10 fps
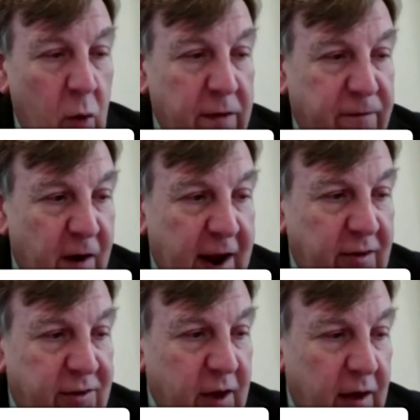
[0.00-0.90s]
with
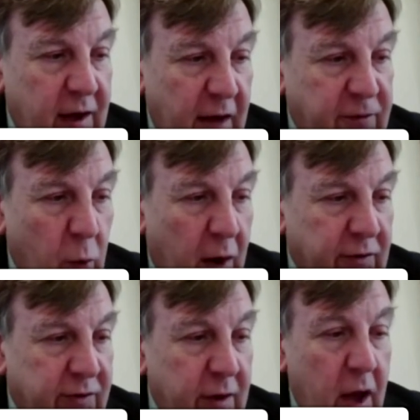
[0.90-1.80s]
friends and loved
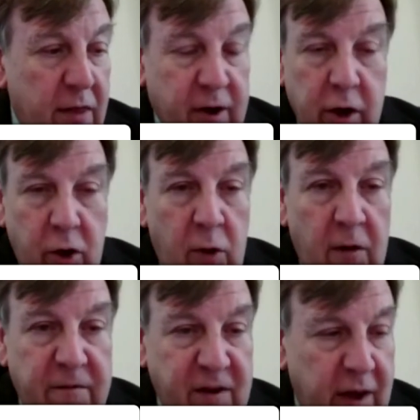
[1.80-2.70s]
ones through
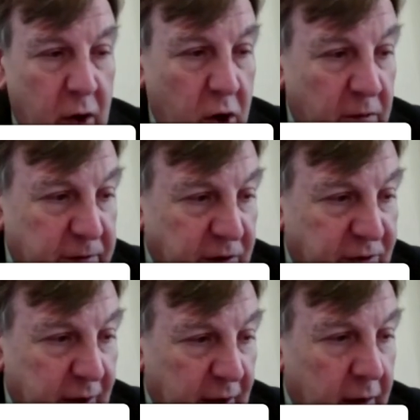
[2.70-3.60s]
video
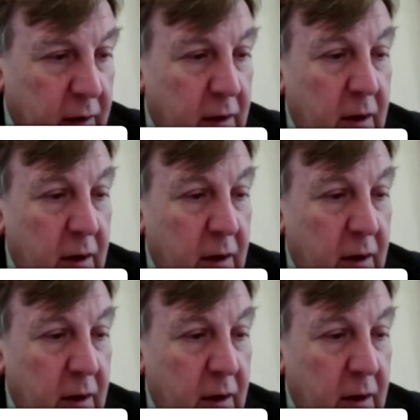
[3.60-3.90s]
conferencing,